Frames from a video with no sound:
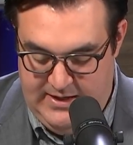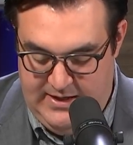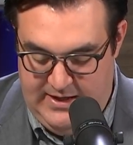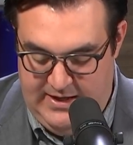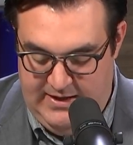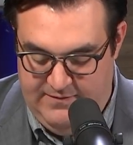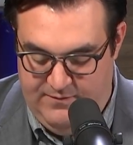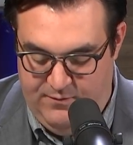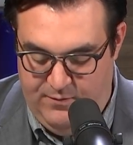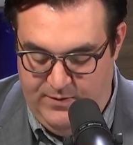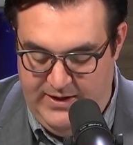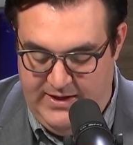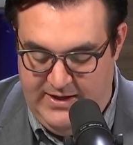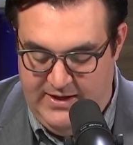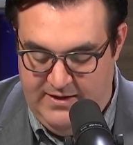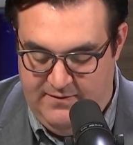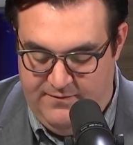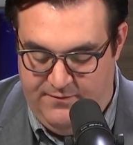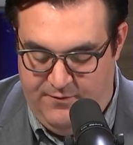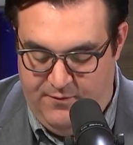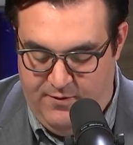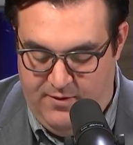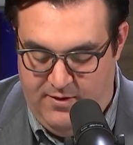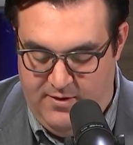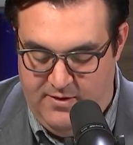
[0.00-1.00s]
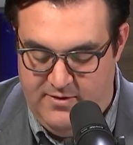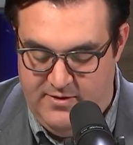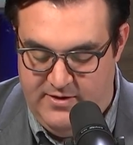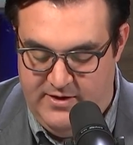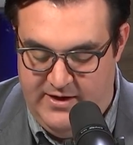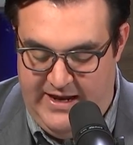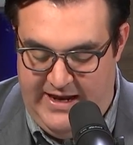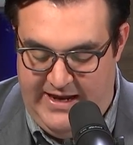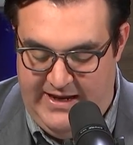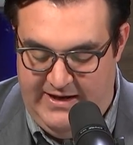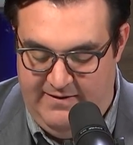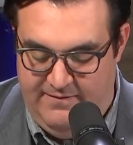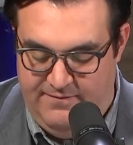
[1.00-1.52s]
if we kill
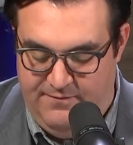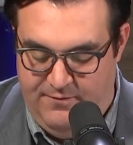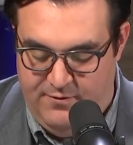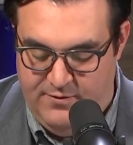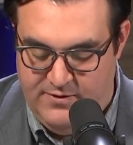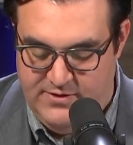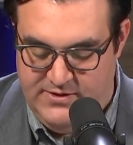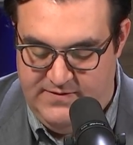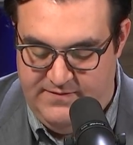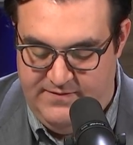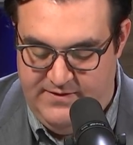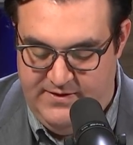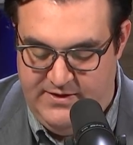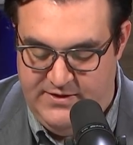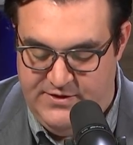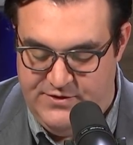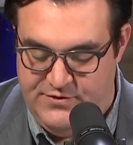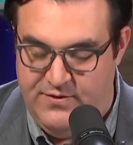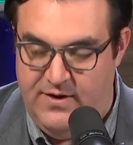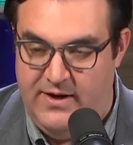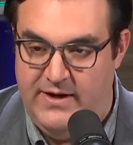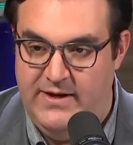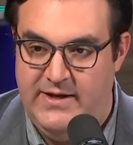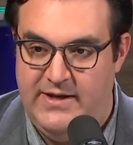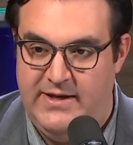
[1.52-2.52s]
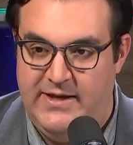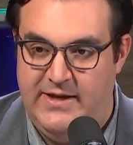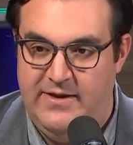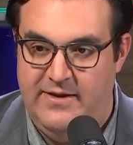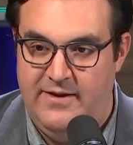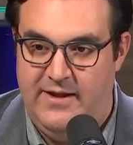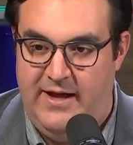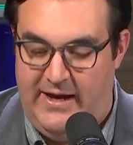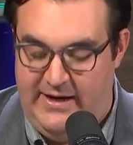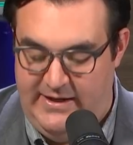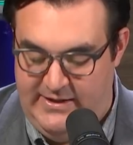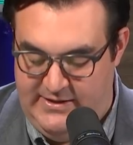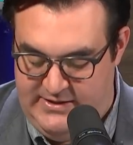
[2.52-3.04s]
484 civilians trying to
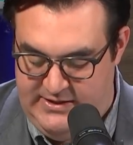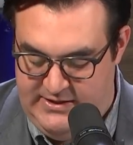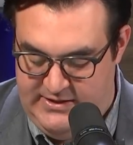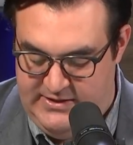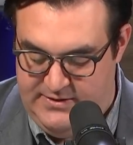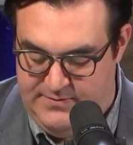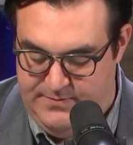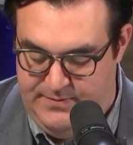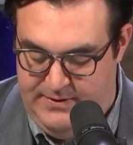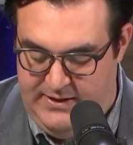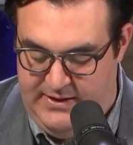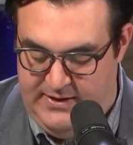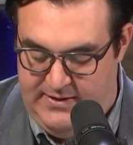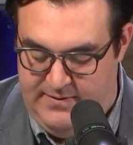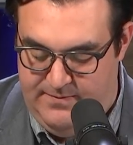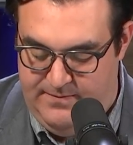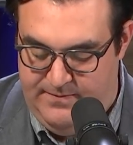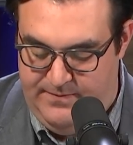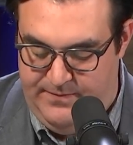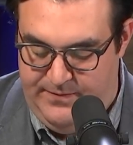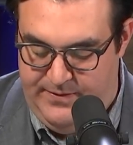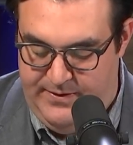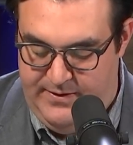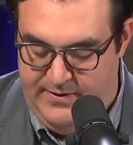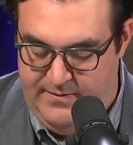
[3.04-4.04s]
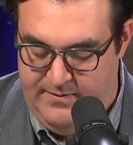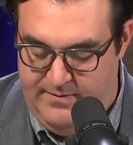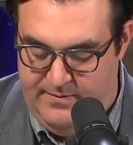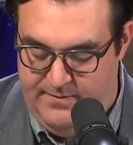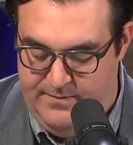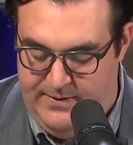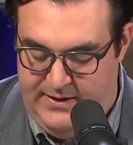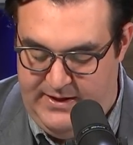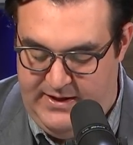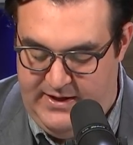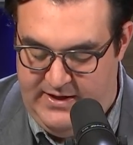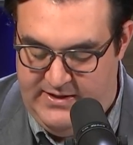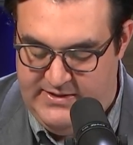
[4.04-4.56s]
kill ISIS
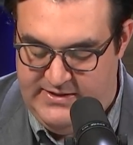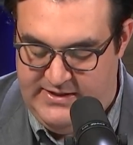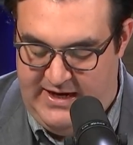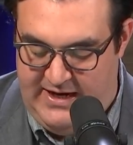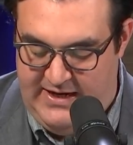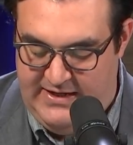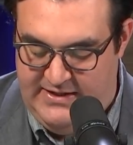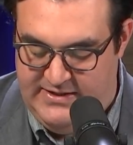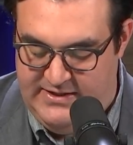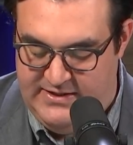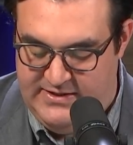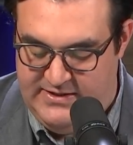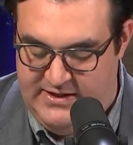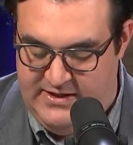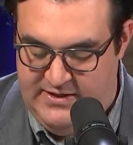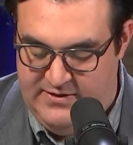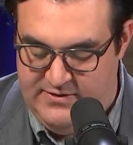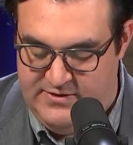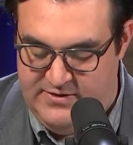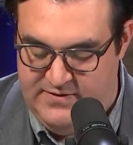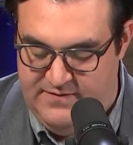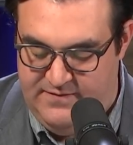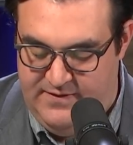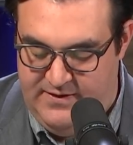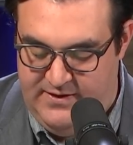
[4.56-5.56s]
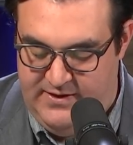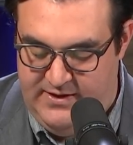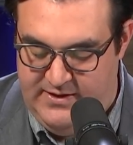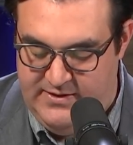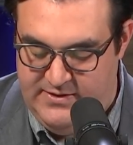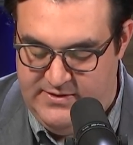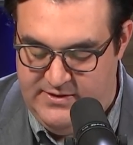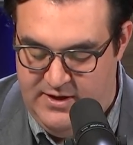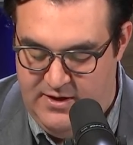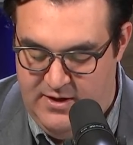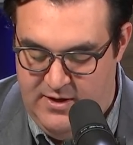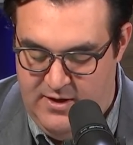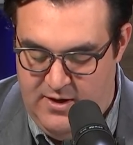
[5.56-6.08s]
because ISIS kills
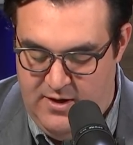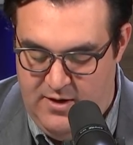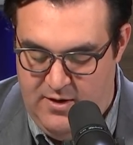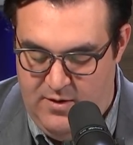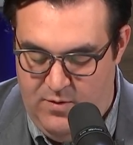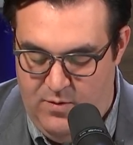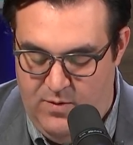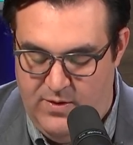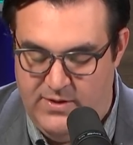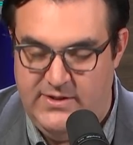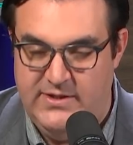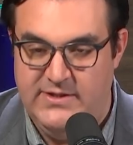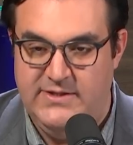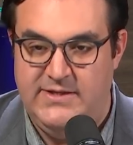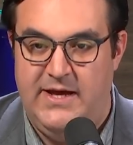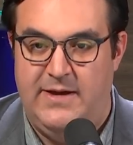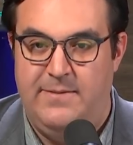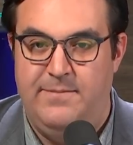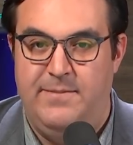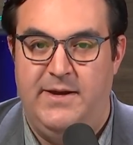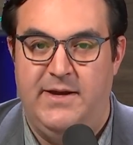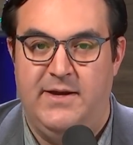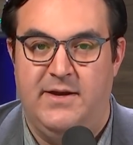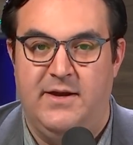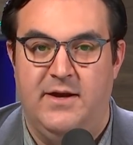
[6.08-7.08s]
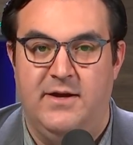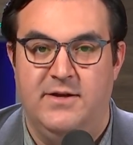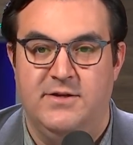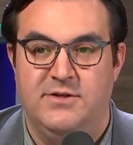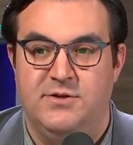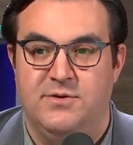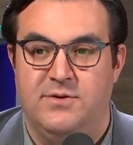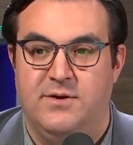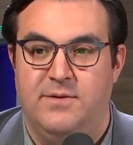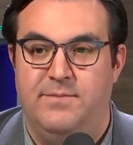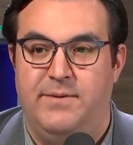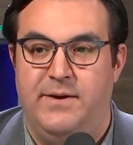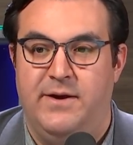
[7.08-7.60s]
civilians, what does that make us?
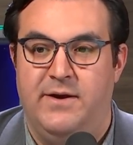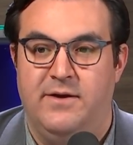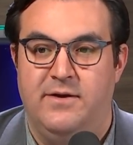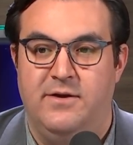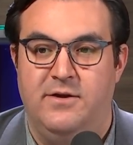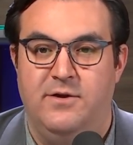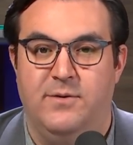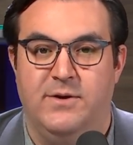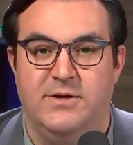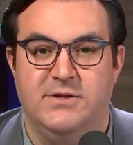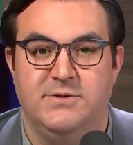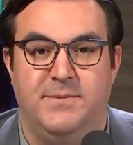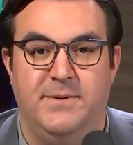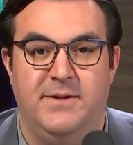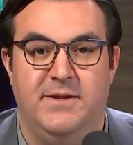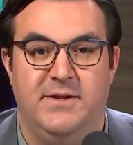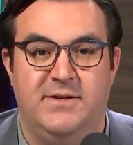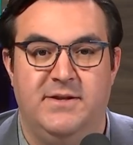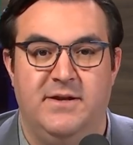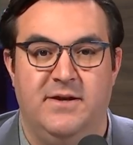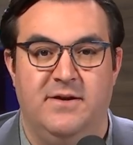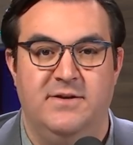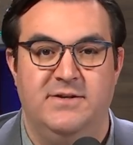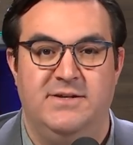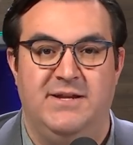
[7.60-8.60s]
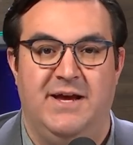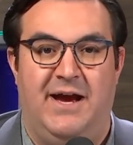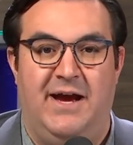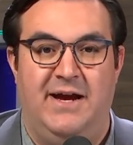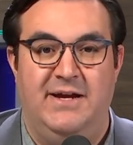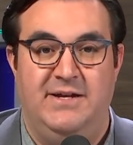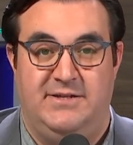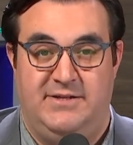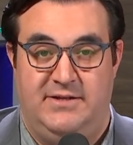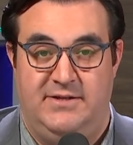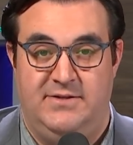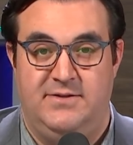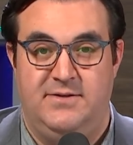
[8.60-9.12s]
So comparing U.S. military to
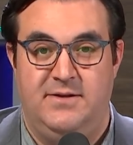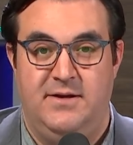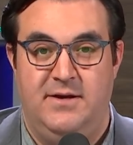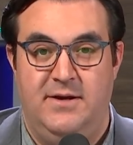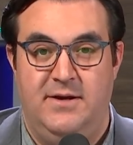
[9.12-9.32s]
ISIS.